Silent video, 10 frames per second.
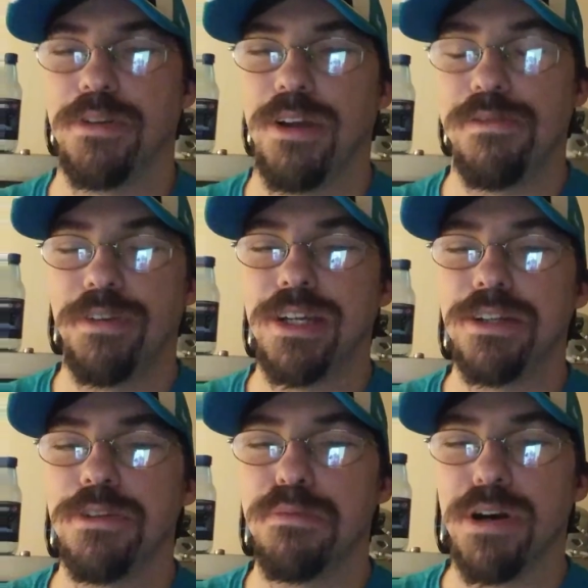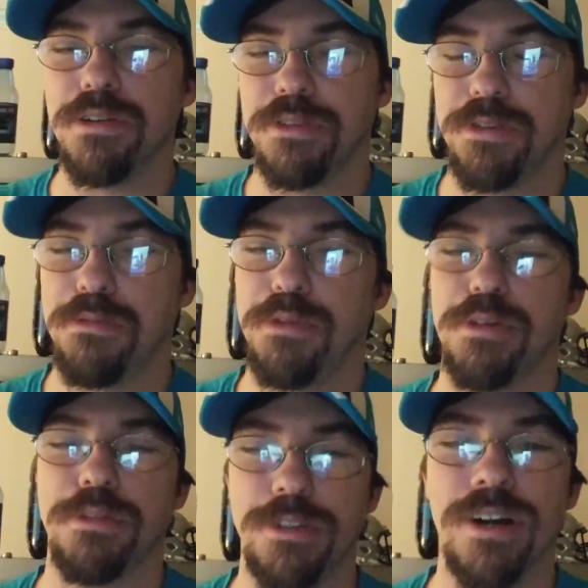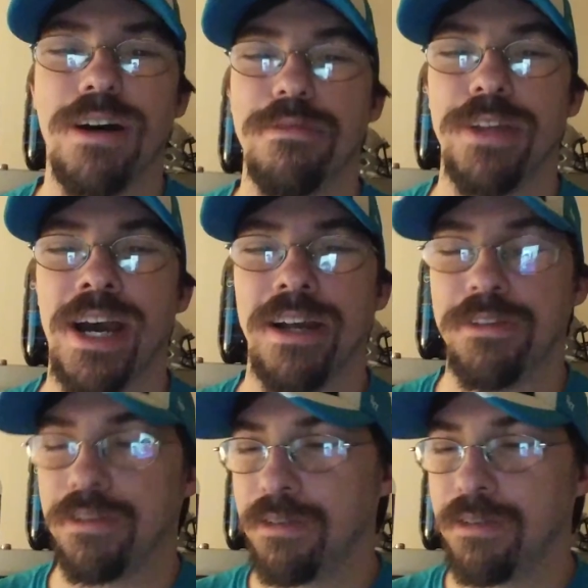If he can do both, we would love that.